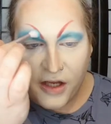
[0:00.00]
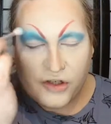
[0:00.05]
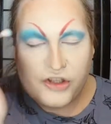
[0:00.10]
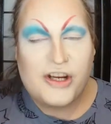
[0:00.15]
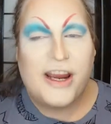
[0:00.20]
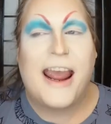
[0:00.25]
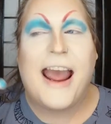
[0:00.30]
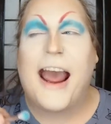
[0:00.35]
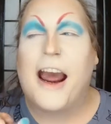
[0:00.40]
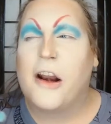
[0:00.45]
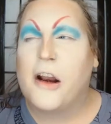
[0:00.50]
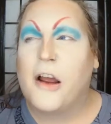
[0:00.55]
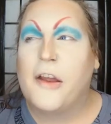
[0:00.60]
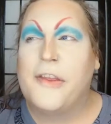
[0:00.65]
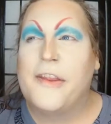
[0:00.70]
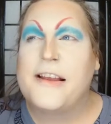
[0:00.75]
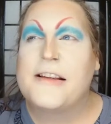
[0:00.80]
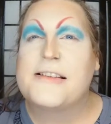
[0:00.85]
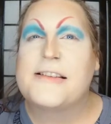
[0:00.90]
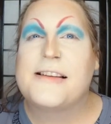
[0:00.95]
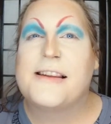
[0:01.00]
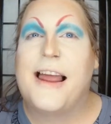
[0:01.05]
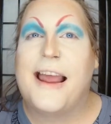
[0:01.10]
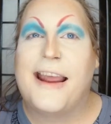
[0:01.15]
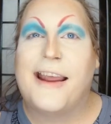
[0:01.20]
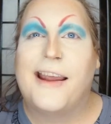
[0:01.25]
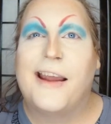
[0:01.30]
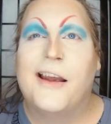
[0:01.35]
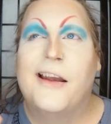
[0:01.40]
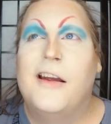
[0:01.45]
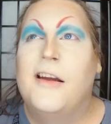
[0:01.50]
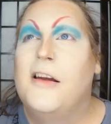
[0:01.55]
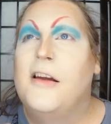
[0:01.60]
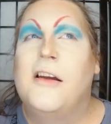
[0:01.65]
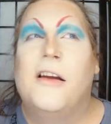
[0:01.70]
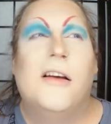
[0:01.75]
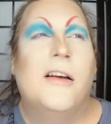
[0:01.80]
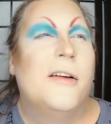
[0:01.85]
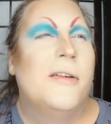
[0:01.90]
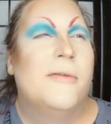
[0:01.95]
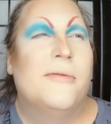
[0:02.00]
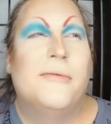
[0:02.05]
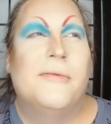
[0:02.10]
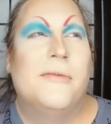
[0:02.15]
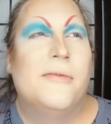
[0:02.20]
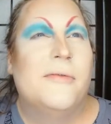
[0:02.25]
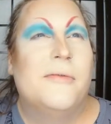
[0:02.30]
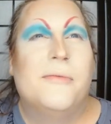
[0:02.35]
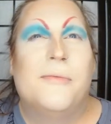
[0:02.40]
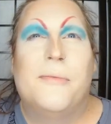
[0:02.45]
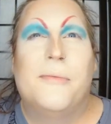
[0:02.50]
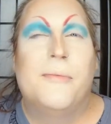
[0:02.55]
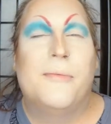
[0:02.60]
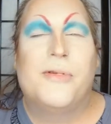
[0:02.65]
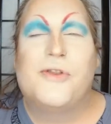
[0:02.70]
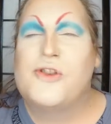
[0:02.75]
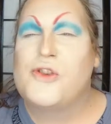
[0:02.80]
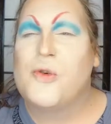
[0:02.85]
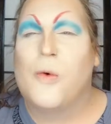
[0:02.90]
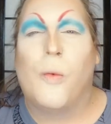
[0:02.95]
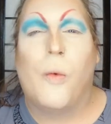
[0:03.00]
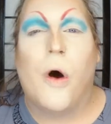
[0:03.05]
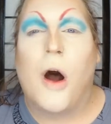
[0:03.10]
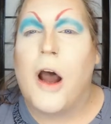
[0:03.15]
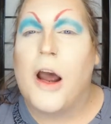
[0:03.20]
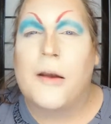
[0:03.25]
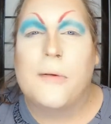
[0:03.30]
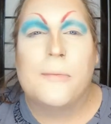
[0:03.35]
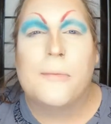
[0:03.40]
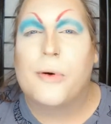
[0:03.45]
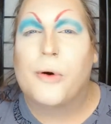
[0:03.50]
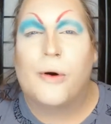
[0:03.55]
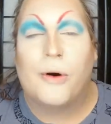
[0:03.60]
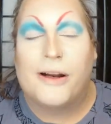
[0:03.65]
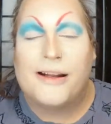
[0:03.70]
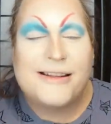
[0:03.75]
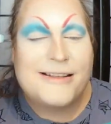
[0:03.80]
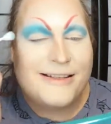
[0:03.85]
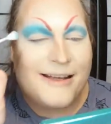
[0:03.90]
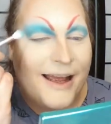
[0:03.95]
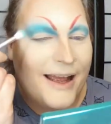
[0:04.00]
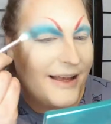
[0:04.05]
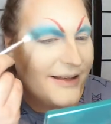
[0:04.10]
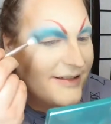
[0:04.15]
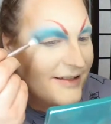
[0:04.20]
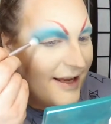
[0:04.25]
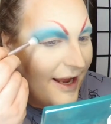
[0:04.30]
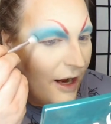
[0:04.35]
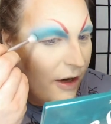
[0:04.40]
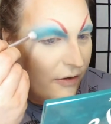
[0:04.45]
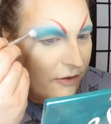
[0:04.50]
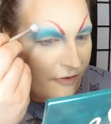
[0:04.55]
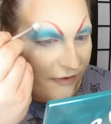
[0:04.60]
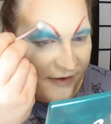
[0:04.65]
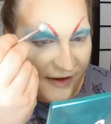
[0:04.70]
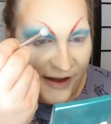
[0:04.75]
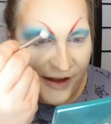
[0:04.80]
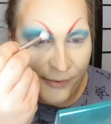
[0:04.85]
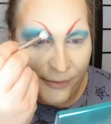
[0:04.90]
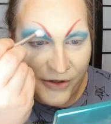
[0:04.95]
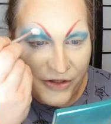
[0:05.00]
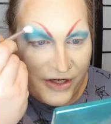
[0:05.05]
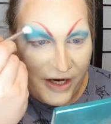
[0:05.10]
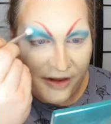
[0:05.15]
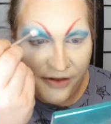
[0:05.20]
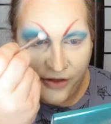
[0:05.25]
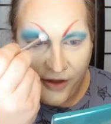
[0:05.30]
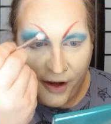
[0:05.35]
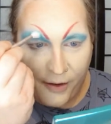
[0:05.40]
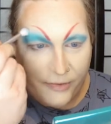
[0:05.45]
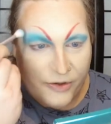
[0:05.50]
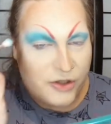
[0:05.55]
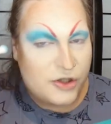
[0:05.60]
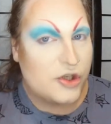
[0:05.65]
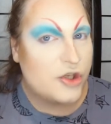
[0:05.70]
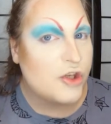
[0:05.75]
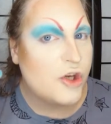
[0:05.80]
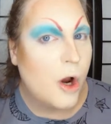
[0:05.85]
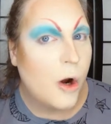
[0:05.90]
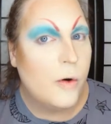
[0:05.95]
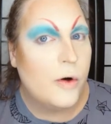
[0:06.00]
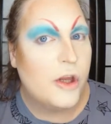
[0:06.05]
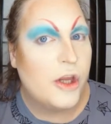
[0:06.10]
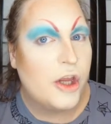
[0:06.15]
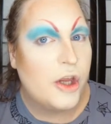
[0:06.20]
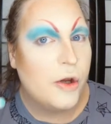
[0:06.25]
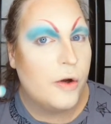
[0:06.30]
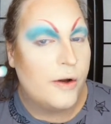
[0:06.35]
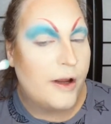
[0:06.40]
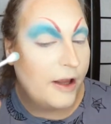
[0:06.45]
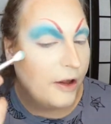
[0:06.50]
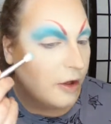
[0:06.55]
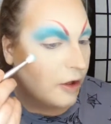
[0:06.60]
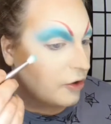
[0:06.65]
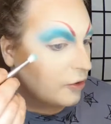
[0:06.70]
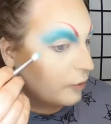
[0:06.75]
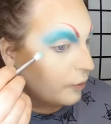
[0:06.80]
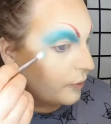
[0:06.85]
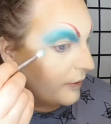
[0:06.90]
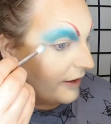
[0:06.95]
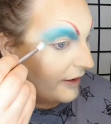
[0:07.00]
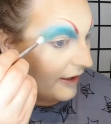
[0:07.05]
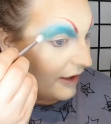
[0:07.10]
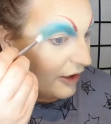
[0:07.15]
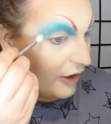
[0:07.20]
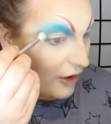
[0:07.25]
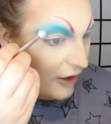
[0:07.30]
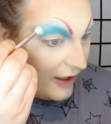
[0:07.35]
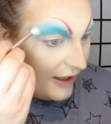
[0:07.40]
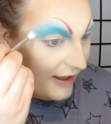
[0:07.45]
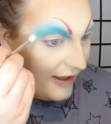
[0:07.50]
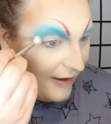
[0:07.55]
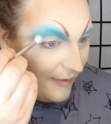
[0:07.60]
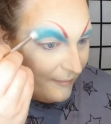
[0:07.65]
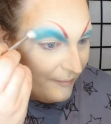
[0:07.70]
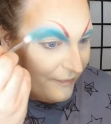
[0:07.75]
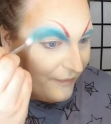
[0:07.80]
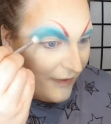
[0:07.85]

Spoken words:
She had on this, like, swan princess outfit, which I thought was so cute. It looked really good.